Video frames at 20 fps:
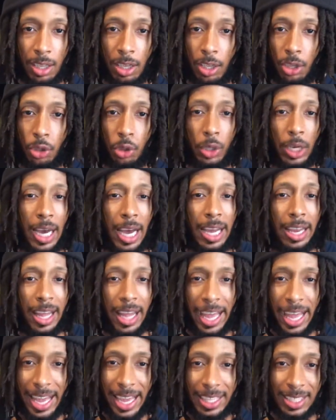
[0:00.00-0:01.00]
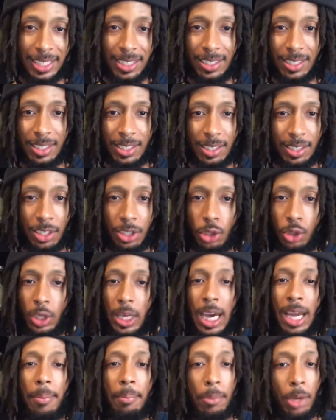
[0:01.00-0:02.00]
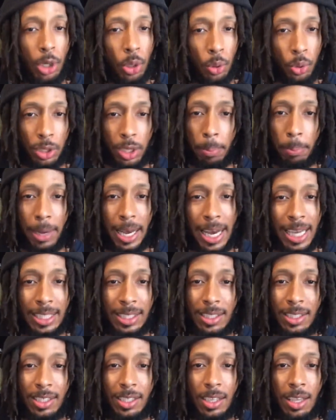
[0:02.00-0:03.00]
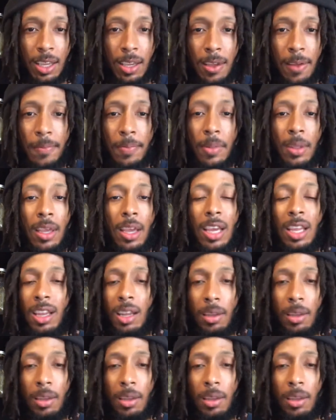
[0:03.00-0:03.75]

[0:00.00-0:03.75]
you got acids, you got mineral deposits, and